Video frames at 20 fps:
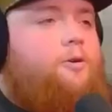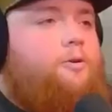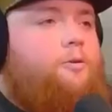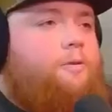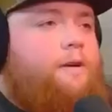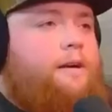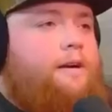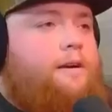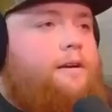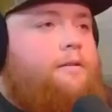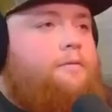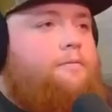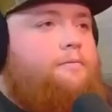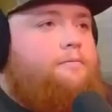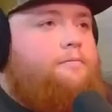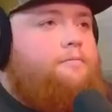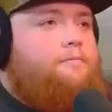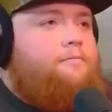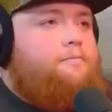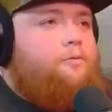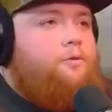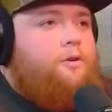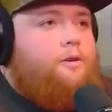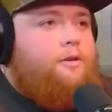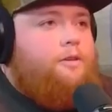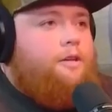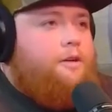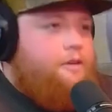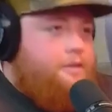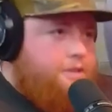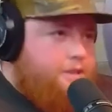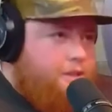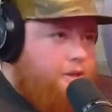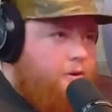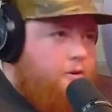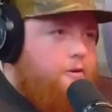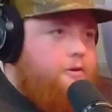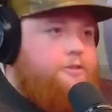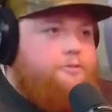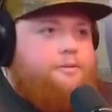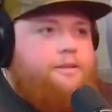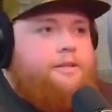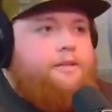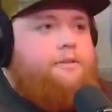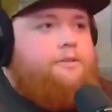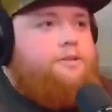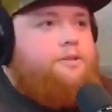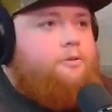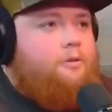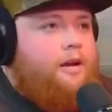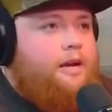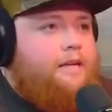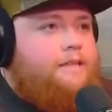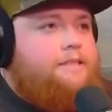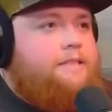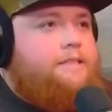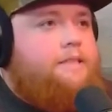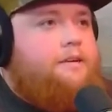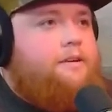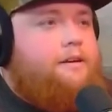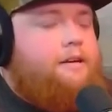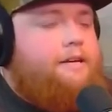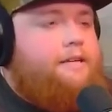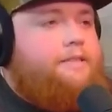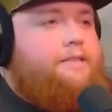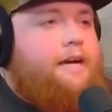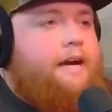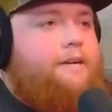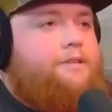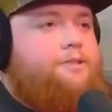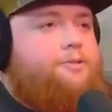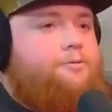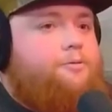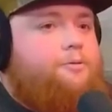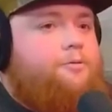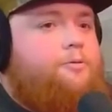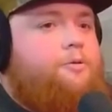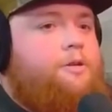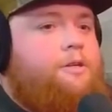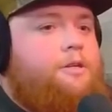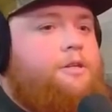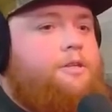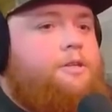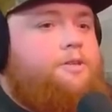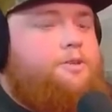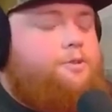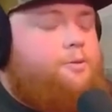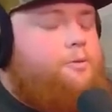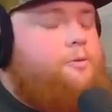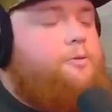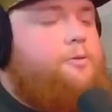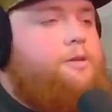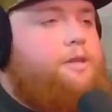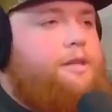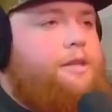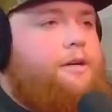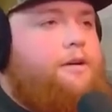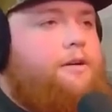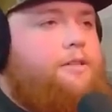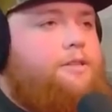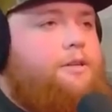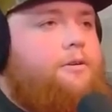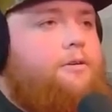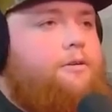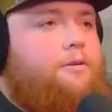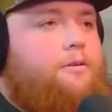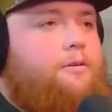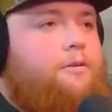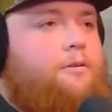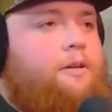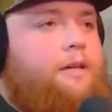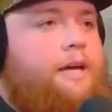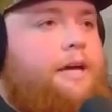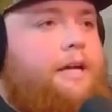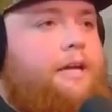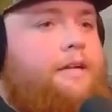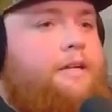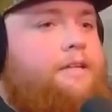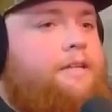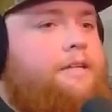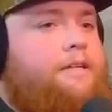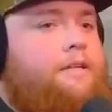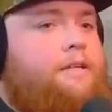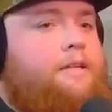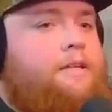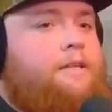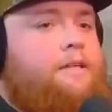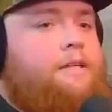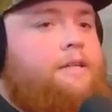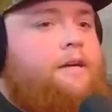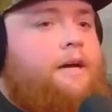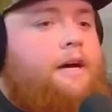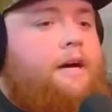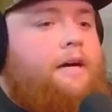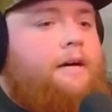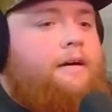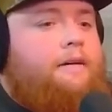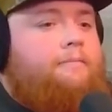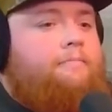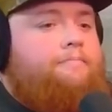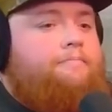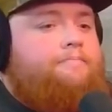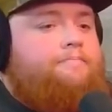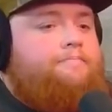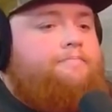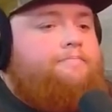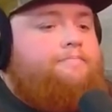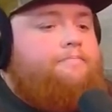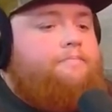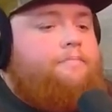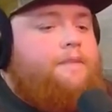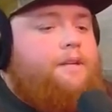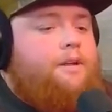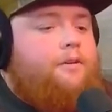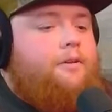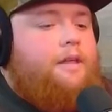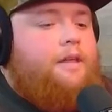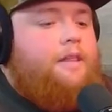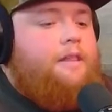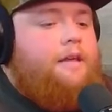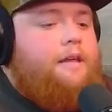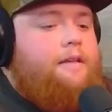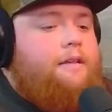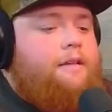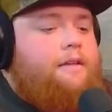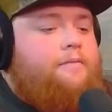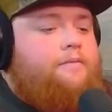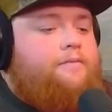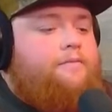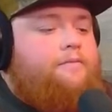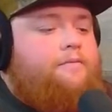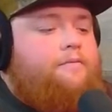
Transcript: where there's encouragement, there's grace, and there is actual truth in their circle, and you know, that they live